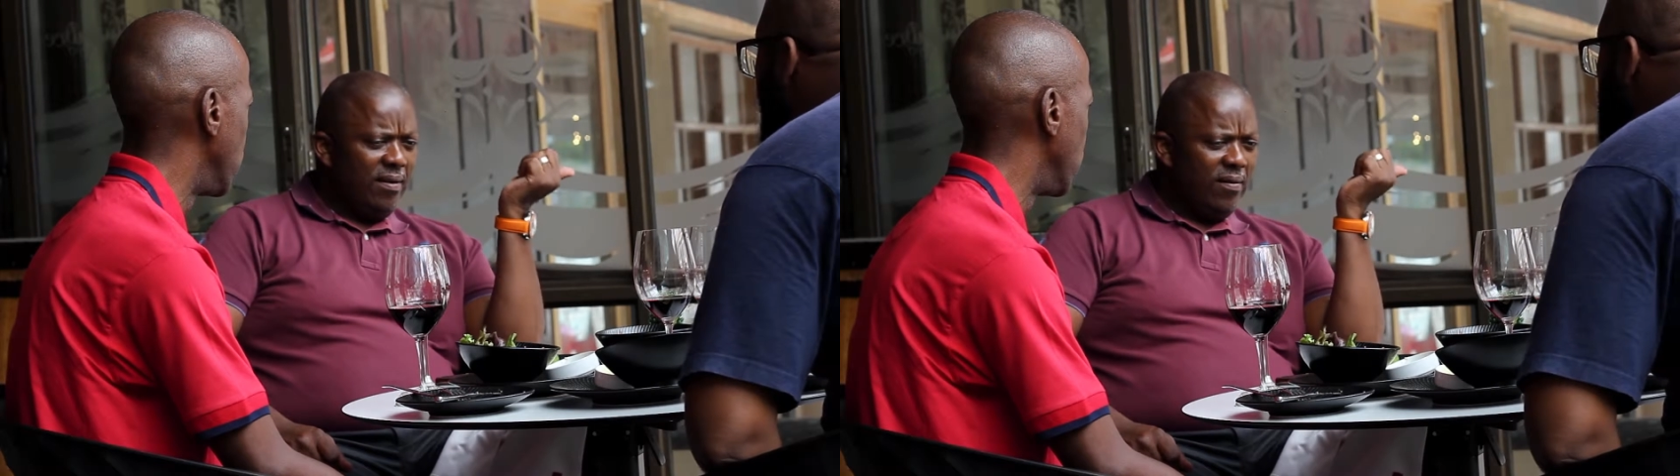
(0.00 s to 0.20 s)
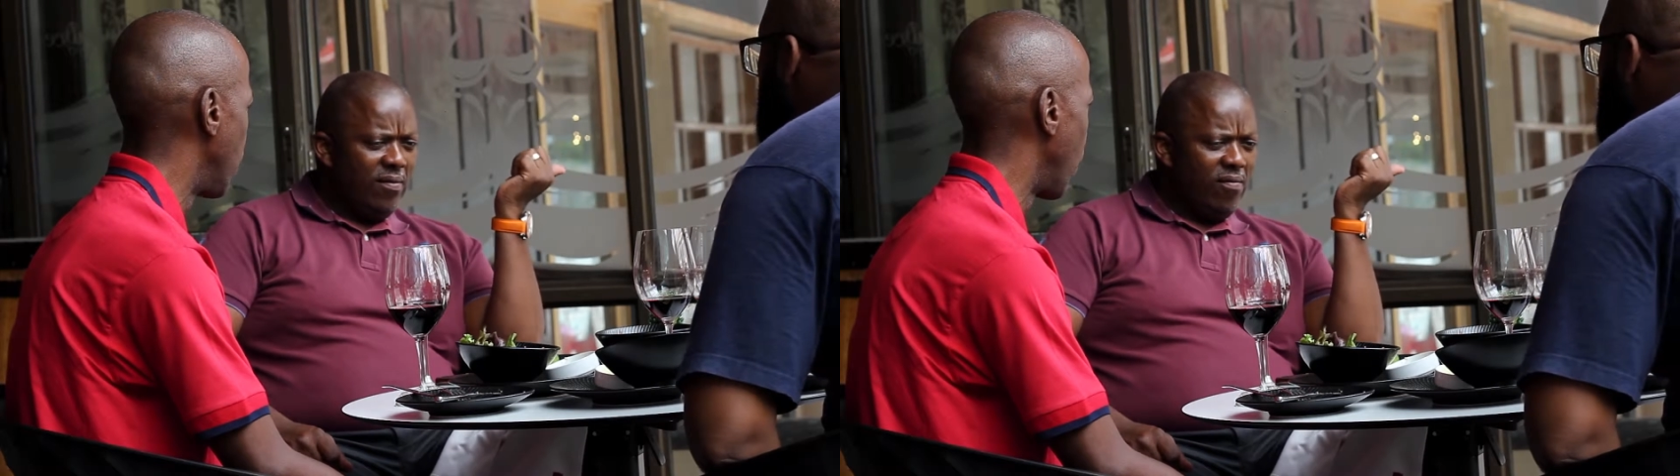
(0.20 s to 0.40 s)

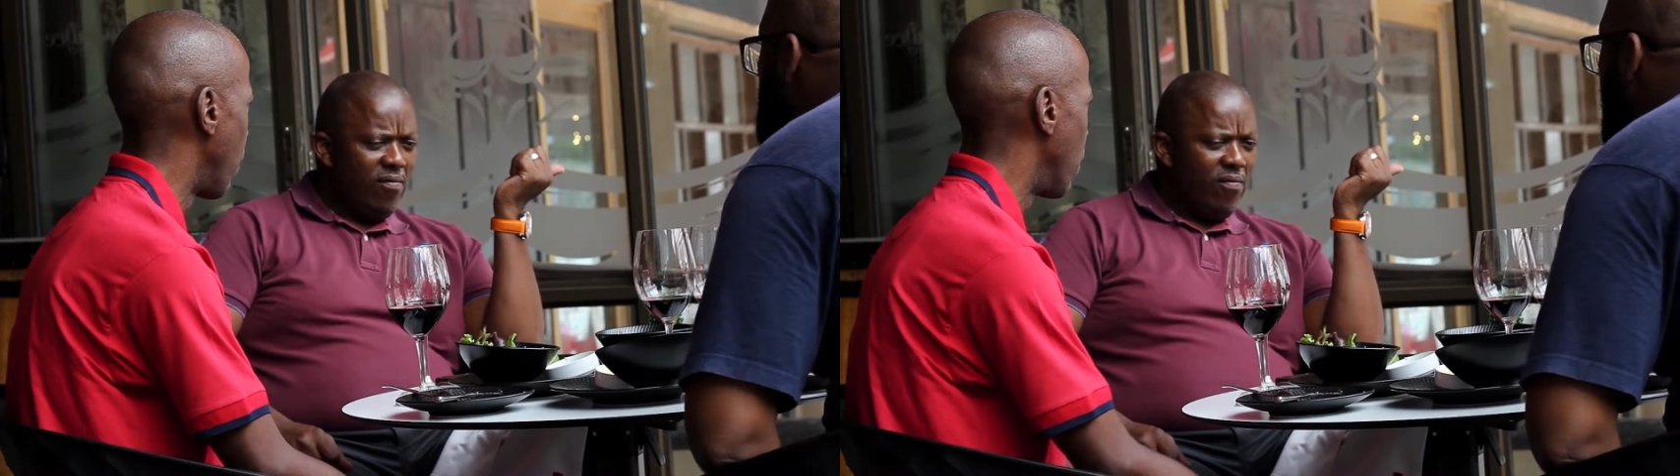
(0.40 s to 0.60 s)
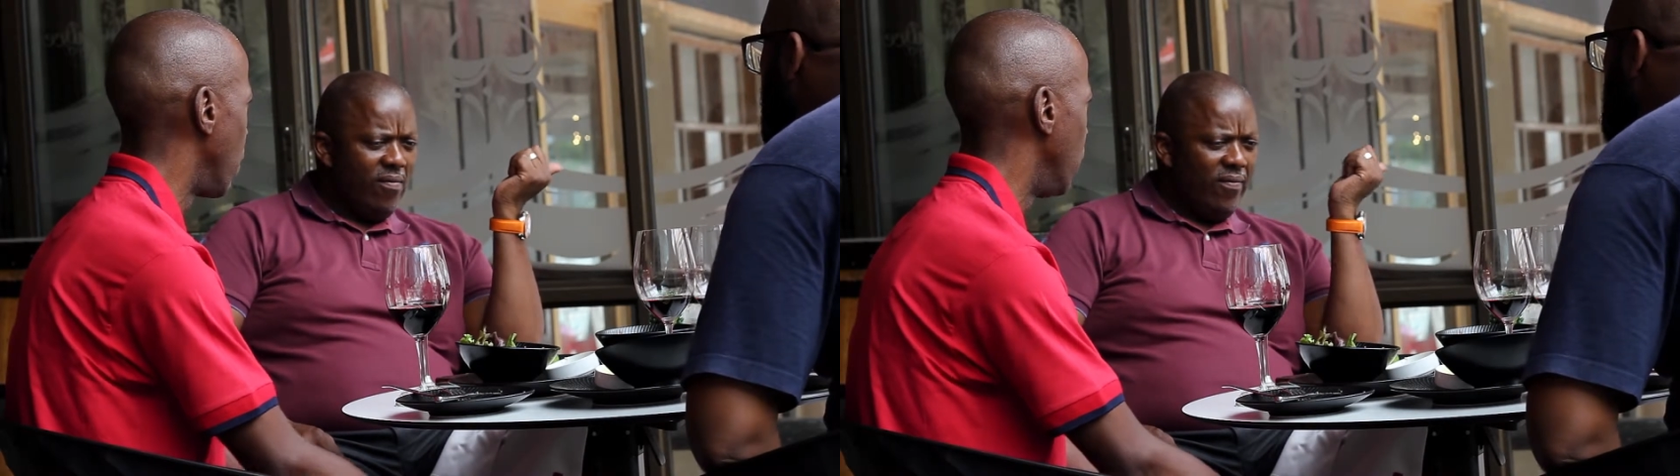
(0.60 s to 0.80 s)
wine
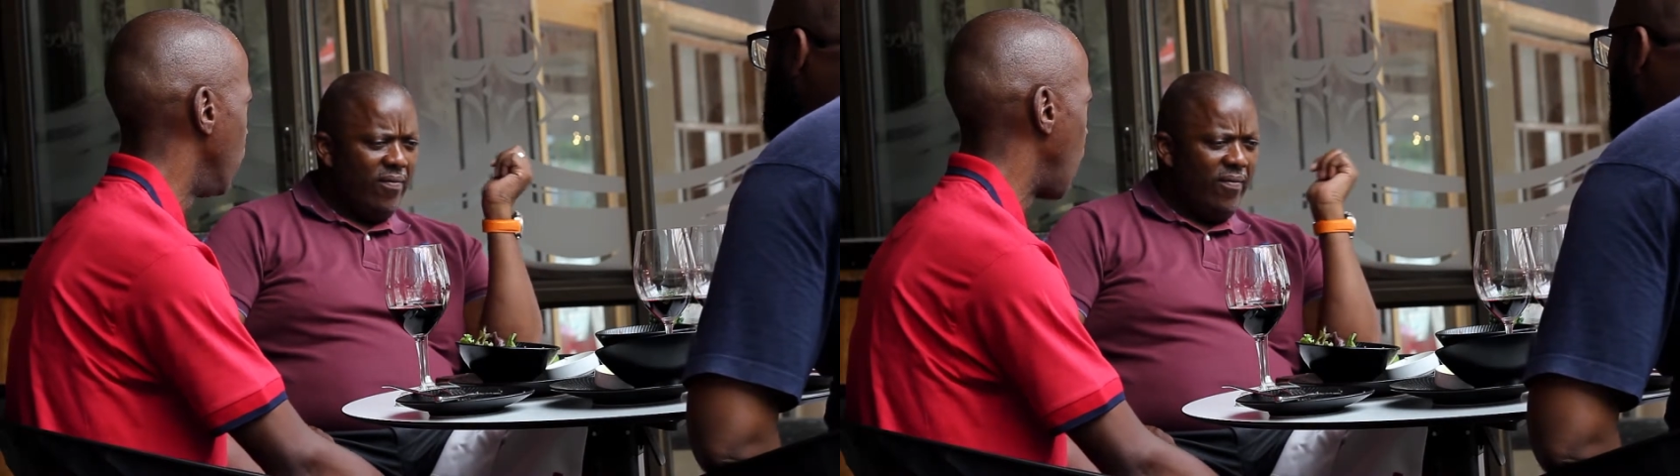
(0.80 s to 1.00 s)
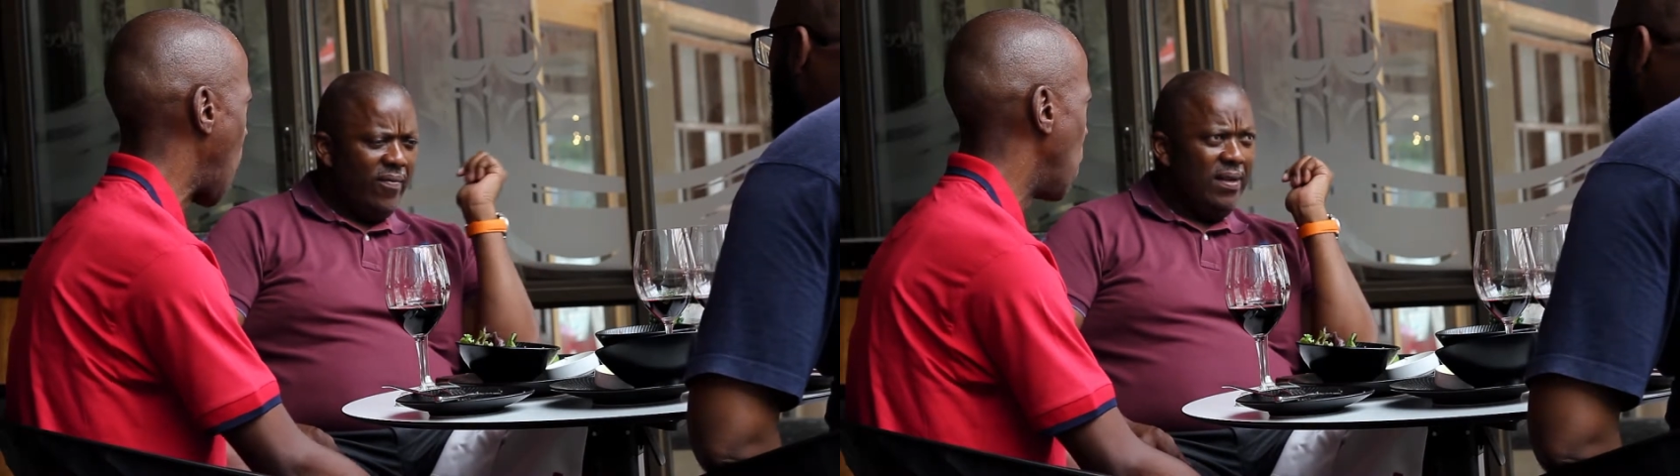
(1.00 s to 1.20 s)
every
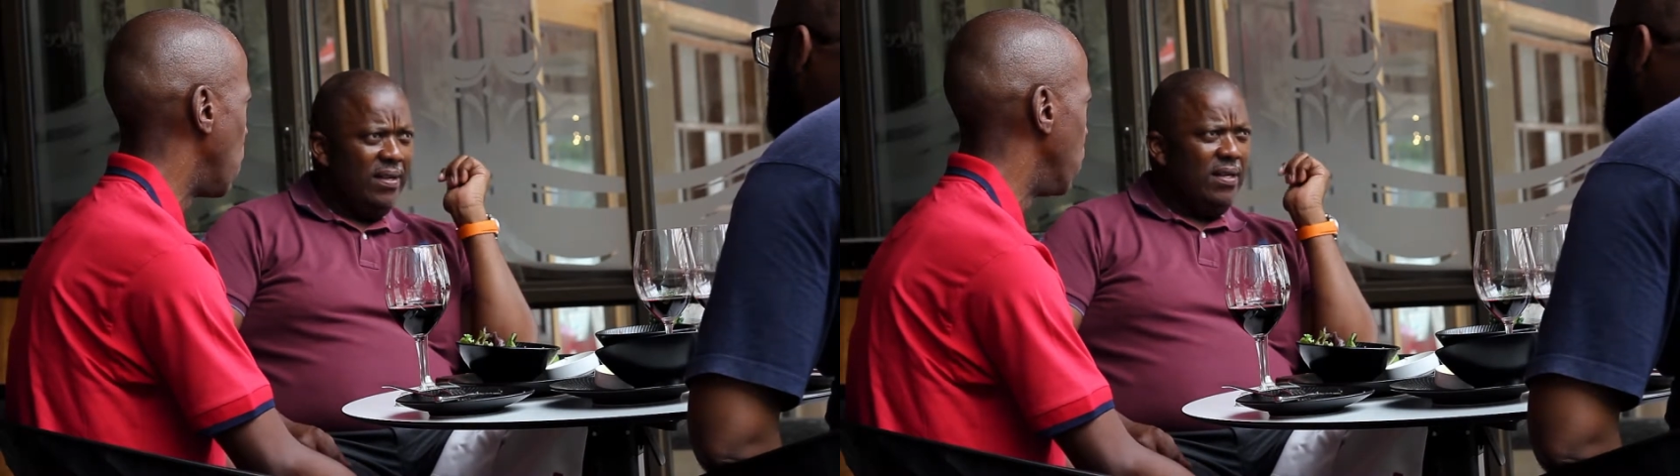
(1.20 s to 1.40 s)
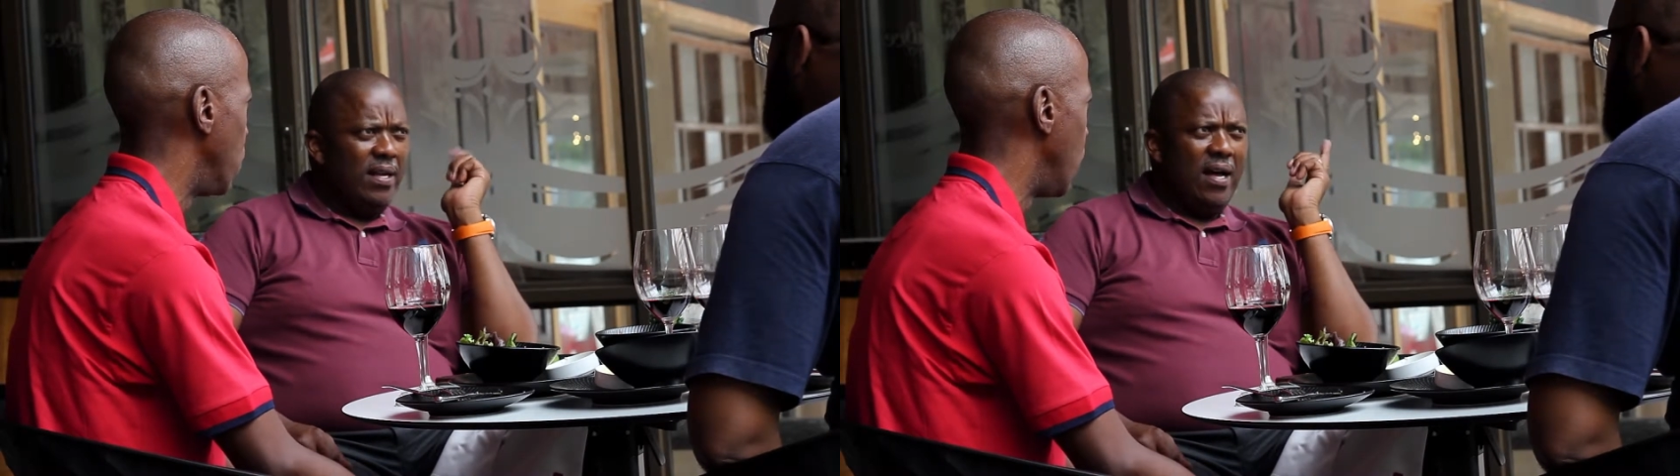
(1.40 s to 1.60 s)
month
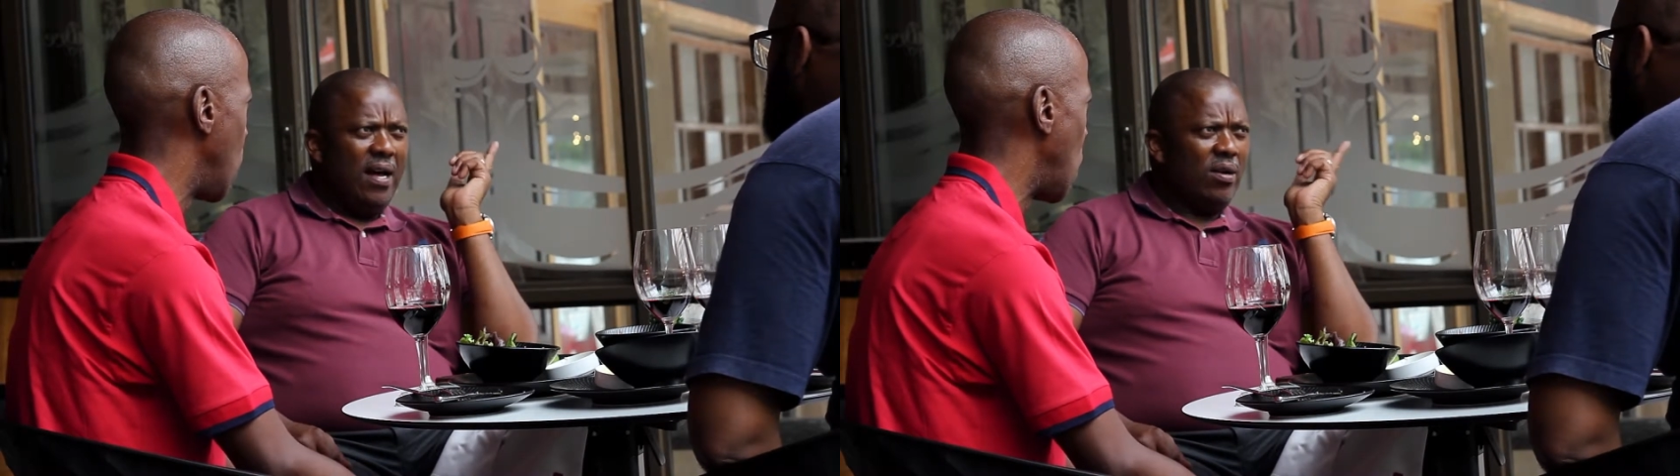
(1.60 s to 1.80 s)
and